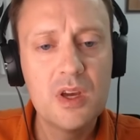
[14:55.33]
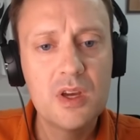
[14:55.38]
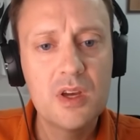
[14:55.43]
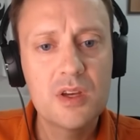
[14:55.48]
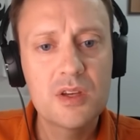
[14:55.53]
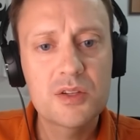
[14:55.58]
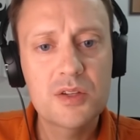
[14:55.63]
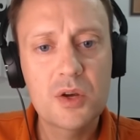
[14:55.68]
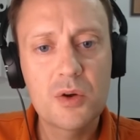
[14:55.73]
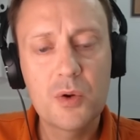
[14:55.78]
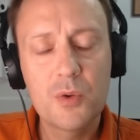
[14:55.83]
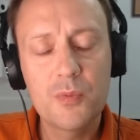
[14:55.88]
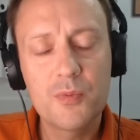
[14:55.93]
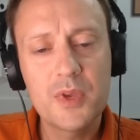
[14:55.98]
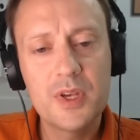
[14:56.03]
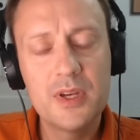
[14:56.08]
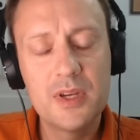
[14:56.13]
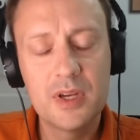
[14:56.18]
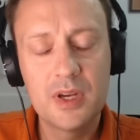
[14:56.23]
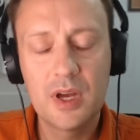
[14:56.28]
So,
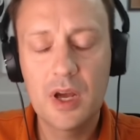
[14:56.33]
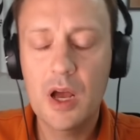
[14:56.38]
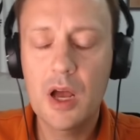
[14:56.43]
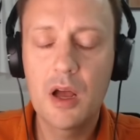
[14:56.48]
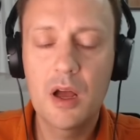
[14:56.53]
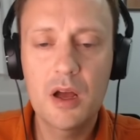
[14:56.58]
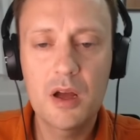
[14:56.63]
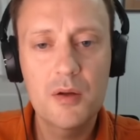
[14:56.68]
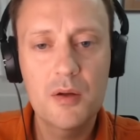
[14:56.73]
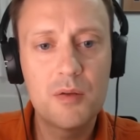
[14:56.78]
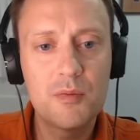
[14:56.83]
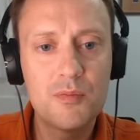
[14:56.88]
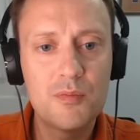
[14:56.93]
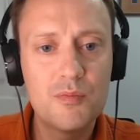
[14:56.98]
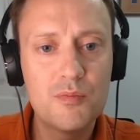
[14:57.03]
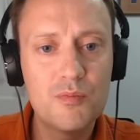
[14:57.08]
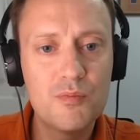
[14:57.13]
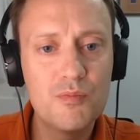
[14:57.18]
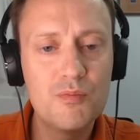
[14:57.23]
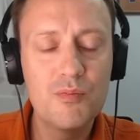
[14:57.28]
uh,
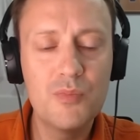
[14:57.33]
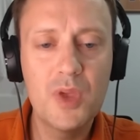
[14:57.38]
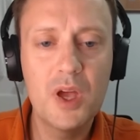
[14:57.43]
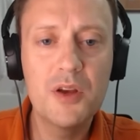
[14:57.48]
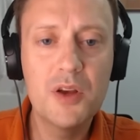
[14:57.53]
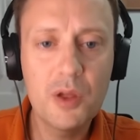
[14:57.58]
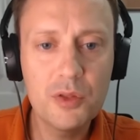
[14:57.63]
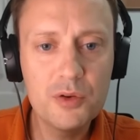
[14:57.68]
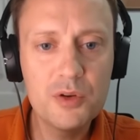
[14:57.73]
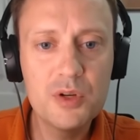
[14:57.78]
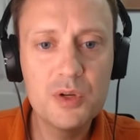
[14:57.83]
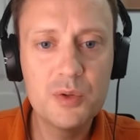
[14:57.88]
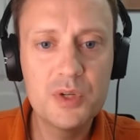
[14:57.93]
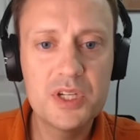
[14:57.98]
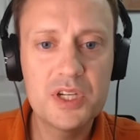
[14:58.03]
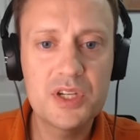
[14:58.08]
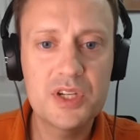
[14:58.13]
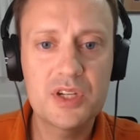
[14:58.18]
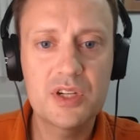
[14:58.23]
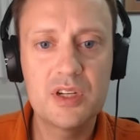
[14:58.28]
another new
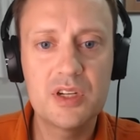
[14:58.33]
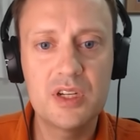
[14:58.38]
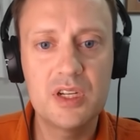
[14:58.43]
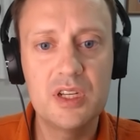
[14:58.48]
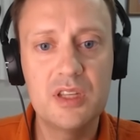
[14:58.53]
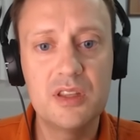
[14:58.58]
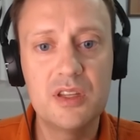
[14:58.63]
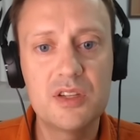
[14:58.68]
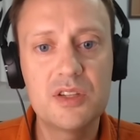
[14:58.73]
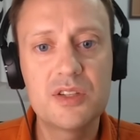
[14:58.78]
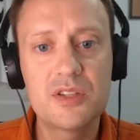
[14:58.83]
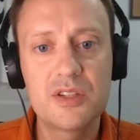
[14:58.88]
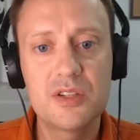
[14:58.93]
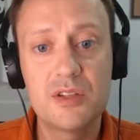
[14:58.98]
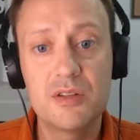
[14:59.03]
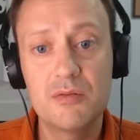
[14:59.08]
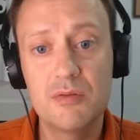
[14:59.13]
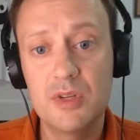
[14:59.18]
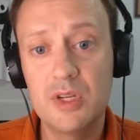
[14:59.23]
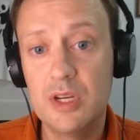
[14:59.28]
addition in this
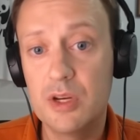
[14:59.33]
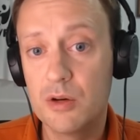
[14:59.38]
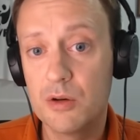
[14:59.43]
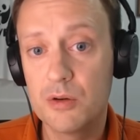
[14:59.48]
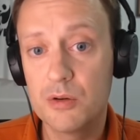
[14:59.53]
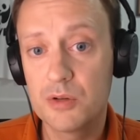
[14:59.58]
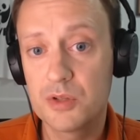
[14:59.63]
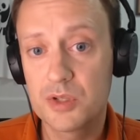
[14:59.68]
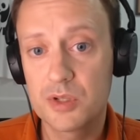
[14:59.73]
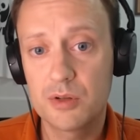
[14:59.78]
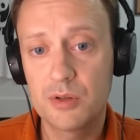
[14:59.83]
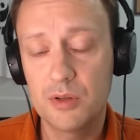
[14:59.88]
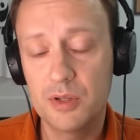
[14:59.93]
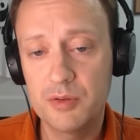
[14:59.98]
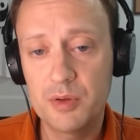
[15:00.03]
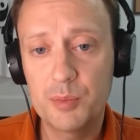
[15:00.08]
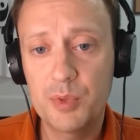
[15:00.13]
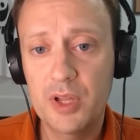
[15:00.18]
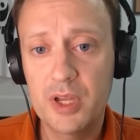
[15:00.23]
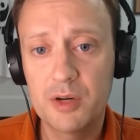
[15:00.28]
year's
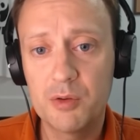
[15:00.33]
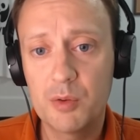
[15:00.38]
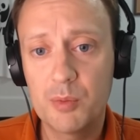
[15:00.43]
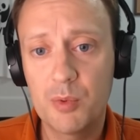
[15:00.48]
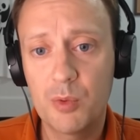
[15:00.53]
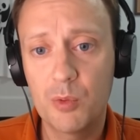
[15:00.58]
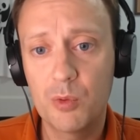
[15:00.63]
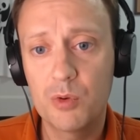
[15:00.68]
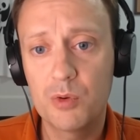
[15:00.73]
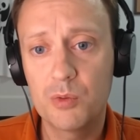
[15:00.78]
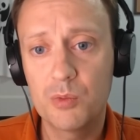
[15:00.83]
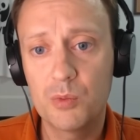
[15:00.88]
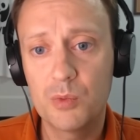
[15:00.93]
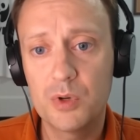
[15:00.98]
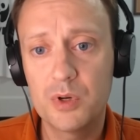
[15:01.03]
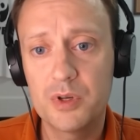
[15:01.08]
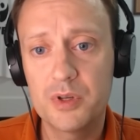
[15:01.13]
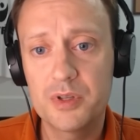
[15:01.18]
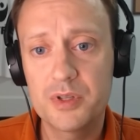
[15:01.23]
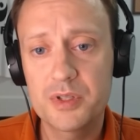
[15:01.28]
Living Planet report
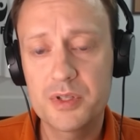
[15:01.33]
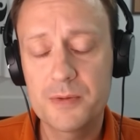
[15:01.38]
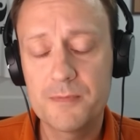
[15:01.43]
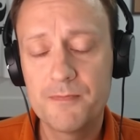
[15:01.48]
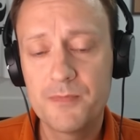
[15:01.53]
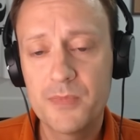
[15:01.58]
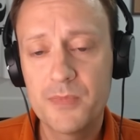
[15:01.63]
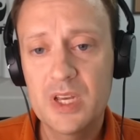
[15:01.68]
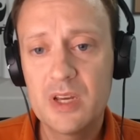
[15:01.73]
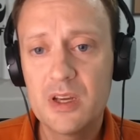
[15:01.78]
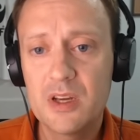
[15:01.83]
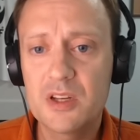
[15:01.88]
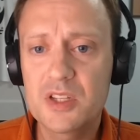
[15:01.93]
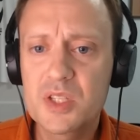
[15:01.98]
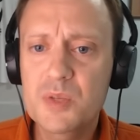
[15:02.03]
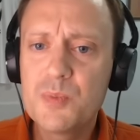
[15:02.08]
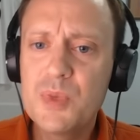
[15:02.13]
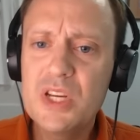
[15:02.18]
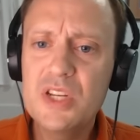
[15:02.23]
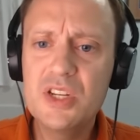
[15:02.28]
was a
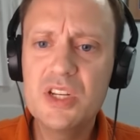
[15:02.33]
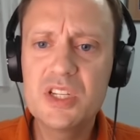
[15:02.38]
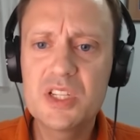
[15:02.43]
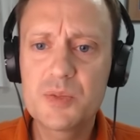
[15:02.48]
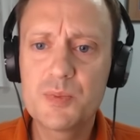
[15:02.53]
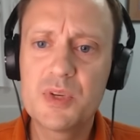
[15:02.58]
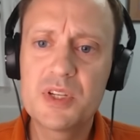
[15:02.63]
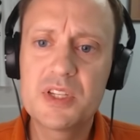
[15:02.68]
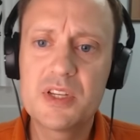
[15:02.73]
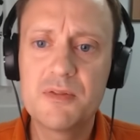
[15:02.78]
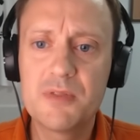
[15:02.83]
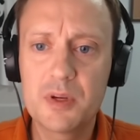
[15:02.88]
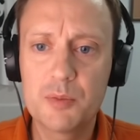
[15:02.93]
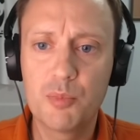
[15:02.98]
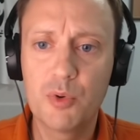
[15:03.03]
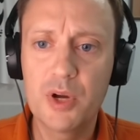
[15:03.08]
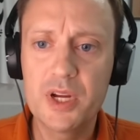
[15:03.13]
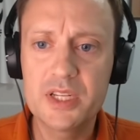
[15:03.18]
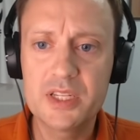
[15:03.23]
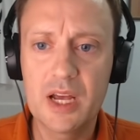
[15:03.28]
species specific
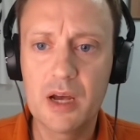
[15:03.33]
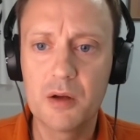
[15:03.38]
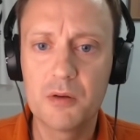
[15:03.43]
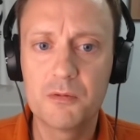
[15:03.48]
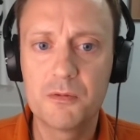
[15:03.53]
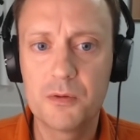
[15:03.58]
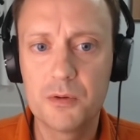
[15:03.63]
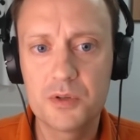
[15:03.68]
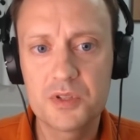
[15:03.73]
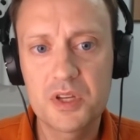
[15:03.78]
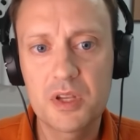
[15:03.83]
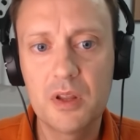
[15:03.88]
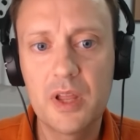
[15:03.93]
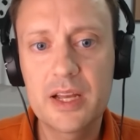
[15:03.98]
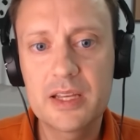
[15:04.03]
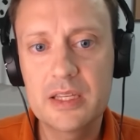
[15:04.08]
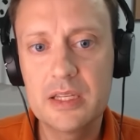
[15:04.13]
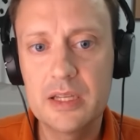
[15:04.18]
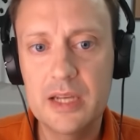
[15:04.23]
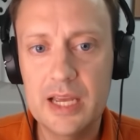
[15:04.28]
breakdown for
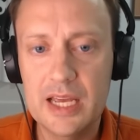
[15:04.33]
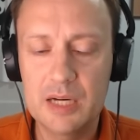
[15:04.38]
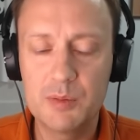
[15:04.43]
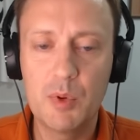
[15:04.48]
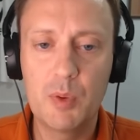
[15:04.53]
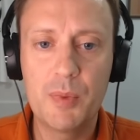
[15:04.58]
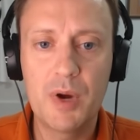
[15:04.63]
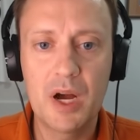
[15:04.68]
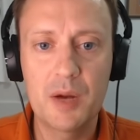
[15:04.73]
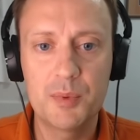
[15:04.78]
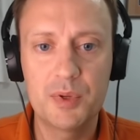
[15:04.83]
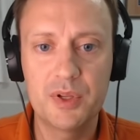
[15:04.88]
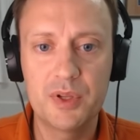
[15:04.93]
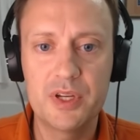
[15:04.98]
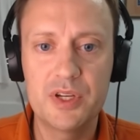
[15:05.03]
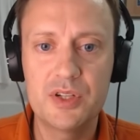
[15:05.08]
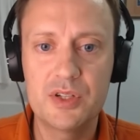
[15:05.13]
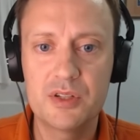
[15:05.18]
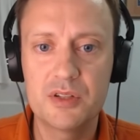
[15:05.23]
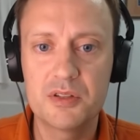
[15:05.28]
selected animal
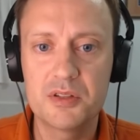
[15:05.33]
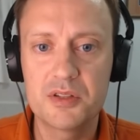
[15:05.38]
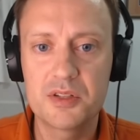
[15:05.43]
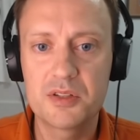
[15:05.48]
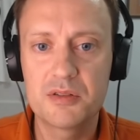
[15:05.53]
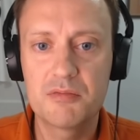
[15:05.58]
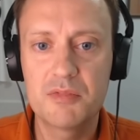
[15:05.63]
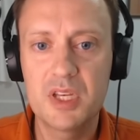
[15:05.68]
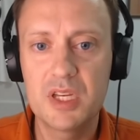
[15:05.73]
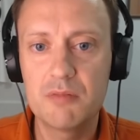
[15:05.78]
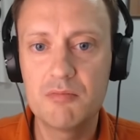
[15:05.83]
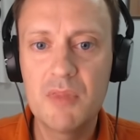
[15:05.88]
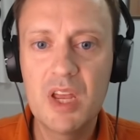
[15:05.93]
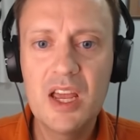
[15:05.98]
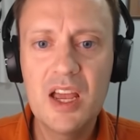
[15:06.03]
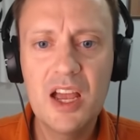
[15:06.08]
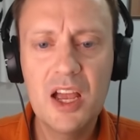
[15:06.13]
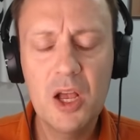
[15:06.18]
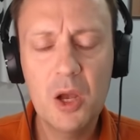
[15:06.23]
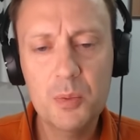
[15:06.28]
populations that
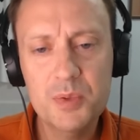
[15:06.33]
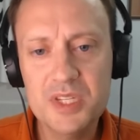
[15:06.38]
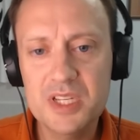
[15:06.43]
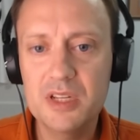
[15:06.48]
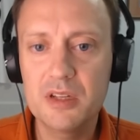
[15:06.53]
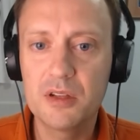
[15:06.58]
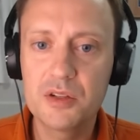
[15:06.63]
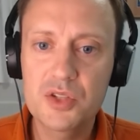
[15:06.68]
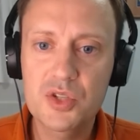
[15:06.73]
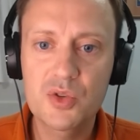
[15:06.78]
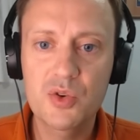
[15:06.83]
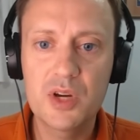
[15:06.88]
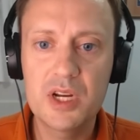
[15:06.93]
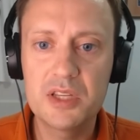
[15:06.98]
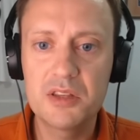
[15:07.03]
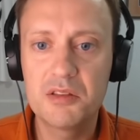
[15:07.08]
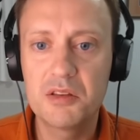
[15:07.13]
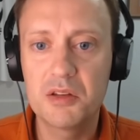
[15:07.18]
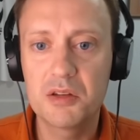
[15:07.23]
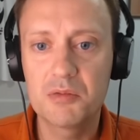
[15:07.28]
helps to
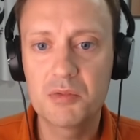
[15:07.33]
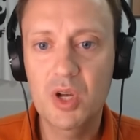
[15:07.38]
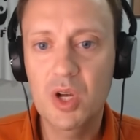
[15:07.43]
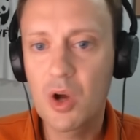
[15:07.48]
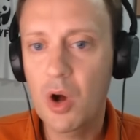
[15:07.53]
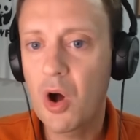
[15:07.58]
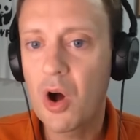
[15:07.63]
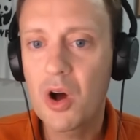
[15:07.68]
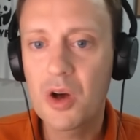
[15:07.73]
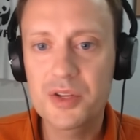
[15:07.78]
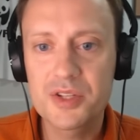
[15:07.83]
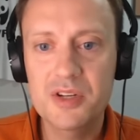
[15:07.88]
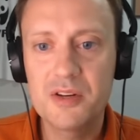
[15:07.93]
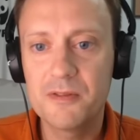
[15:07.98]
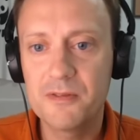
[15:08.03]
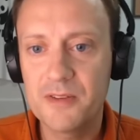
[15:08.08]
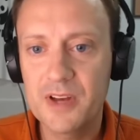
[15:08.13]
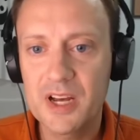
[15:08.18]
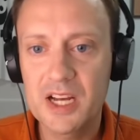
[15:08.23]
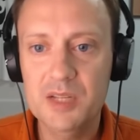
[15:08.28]
illustrate the cause and
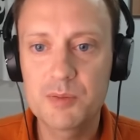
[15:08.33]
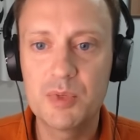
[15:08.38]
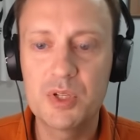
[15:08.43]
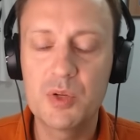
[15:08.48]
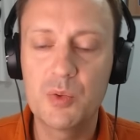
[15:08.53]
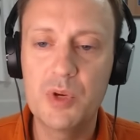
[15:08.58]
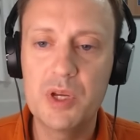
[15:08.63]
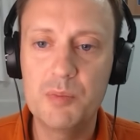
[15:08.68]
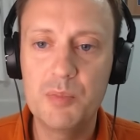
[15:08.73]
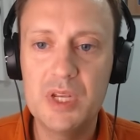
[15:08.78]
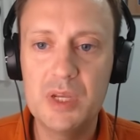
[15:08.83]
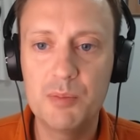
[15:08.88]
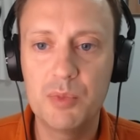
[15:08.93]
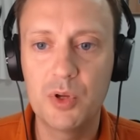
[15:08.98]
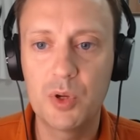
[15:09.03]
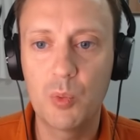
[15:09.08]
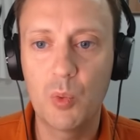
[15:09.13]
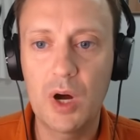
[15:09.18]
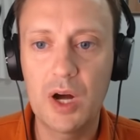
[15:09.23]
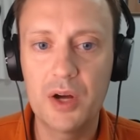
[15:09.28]
effect between people
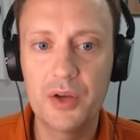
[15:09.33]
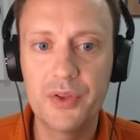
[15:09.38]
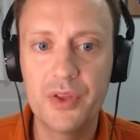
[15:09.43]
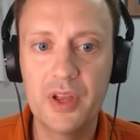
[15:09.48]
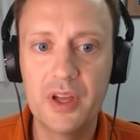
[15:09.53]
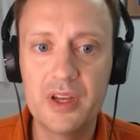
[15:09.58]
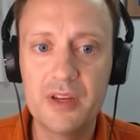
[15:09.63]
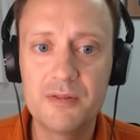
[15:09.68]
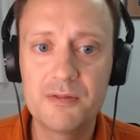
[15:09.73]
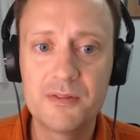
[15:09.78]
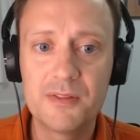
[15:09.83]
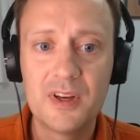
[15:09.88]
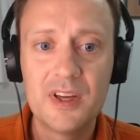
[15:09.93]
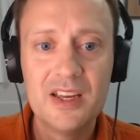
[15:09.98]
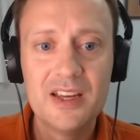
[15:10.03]
and wildlife,